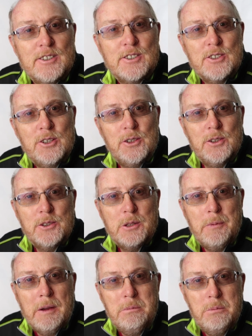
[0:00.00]
So
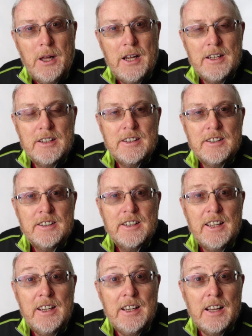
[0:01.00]
the big blind
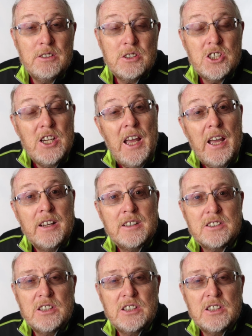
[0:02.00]
he now checks.